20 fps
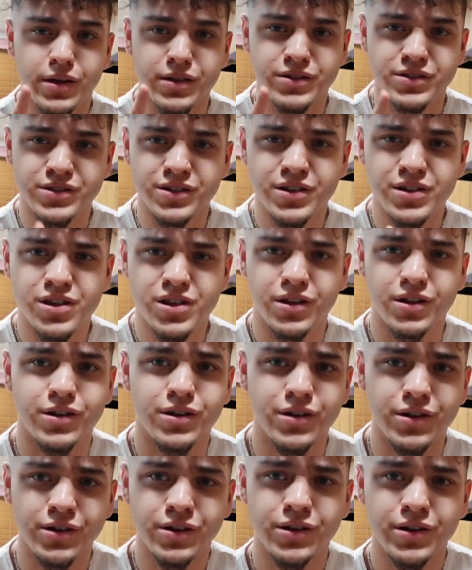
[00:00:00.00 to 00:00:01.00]
such a
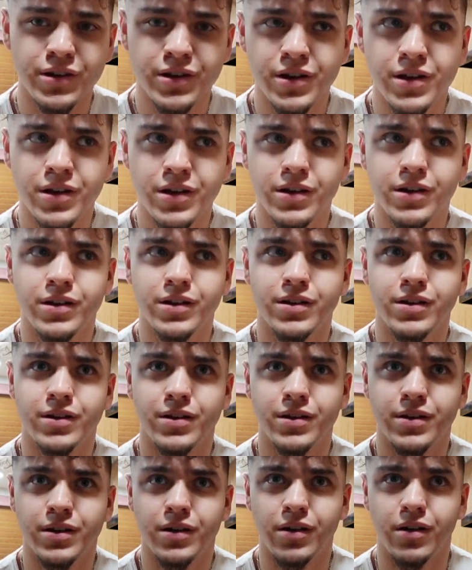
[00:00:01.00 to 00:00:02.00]
good
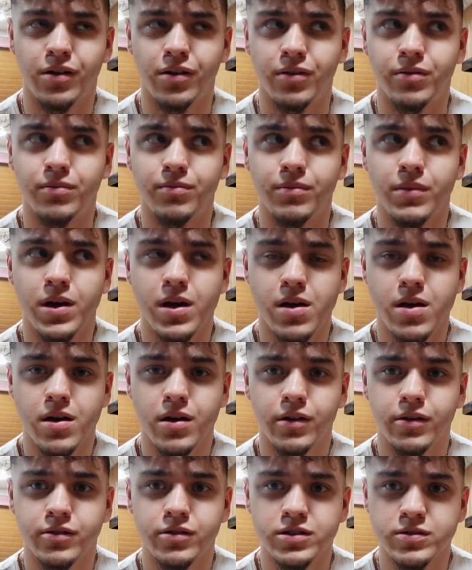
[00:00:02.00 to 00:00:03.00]
um,
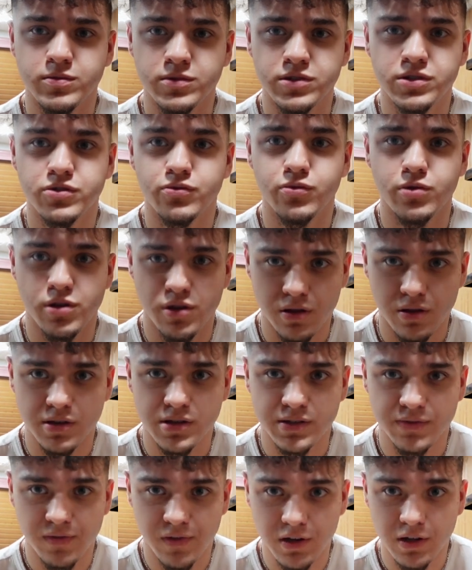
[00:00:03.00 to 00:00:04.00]
Christmas wish
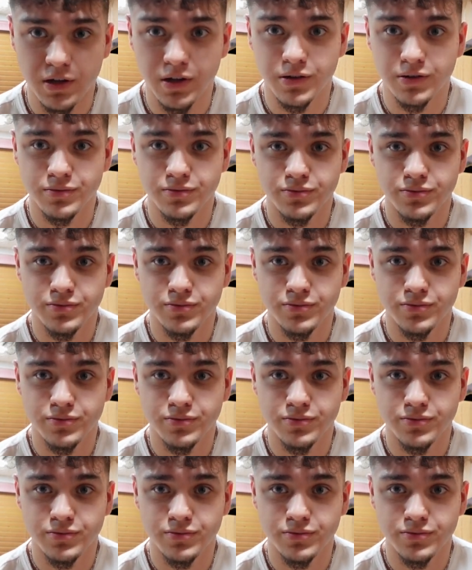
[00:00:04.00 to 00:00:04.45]
list video.